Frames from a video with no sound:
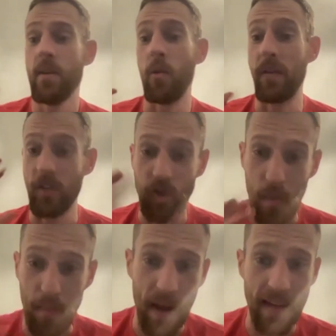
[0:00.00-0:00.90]
We have a
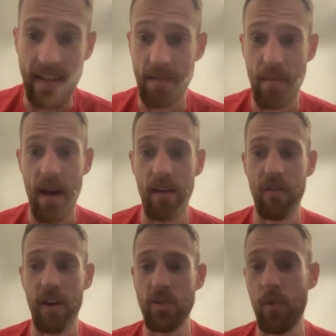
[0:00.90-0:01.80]
tremendous amount of
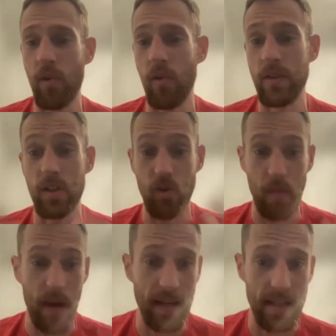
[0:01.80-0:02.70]
entrepreneurs, a
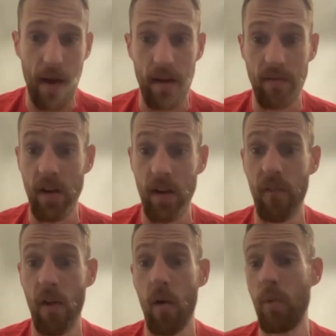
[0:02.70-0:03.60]
tremendous amount of deal flow.